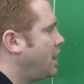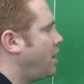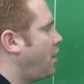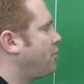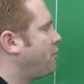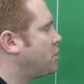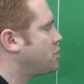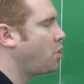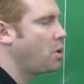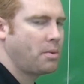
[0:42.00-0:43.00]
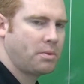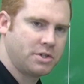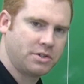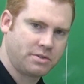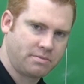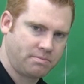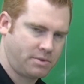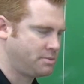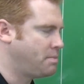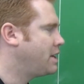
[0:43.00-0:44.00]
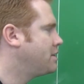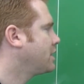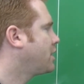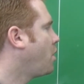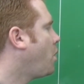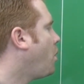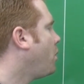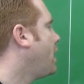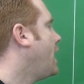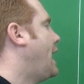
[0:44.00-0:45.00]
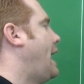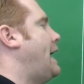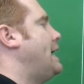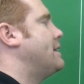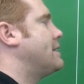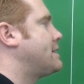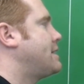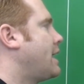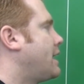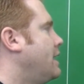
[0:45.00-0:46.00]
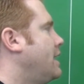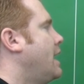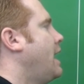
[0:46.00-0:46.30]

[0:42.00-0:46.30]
in our first orbit, which is as many as it can hold, 8 in the second,